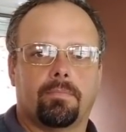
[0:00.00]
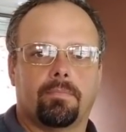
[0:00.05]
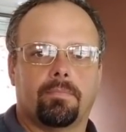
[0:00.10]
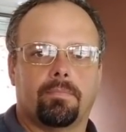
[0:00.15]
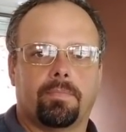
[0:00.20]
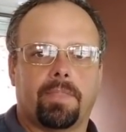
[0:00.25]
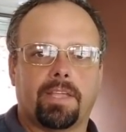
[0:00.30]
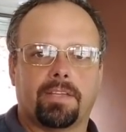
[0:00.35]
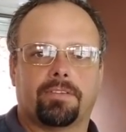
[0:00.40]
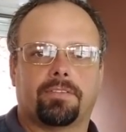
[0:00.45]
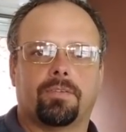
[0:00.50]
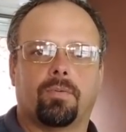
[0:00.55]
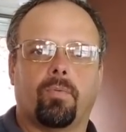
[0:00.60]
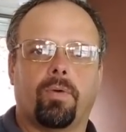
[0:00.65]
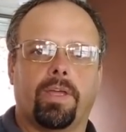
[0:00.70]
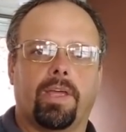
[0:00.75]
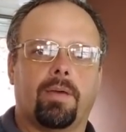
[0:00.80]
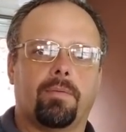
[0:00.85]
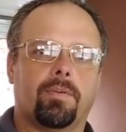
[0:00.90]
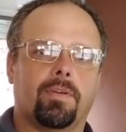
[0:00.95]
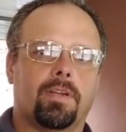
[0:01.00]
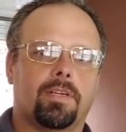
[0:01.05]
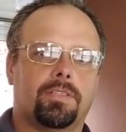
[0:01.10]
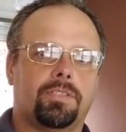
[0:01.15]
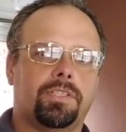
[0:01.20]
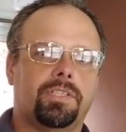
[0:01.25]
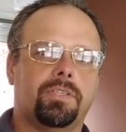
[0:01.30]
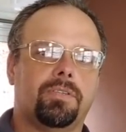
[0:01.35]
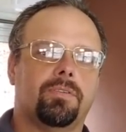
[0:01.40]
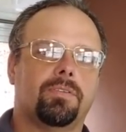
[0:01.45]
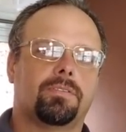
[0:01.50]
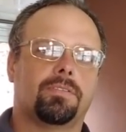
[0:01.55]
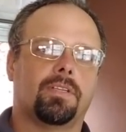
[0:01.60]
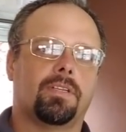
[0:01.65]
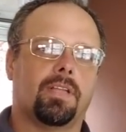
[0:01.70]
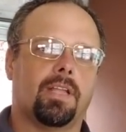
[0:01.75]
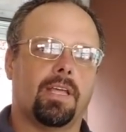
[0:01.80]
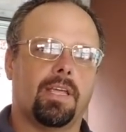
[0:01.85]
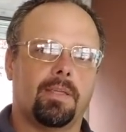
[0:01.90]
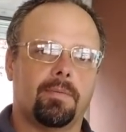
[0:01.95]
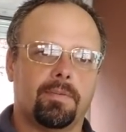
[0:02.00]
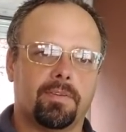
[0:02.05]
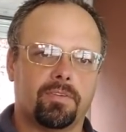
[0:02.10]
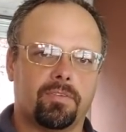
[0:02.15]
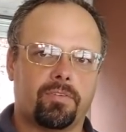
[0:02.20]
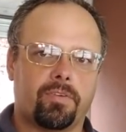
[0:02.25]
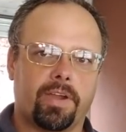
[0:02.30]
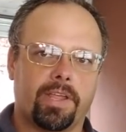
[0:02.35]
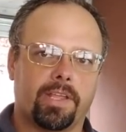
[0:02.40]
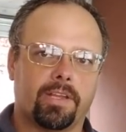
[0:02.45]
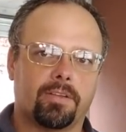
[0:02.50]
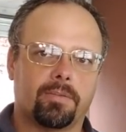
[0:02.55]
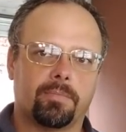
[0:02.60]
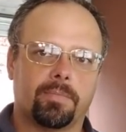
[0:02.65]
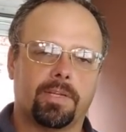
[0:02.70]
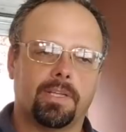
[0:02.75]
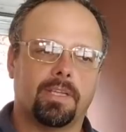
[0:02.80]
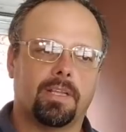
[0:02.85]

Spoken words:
that's the way I'm going to choose the name, is randomly.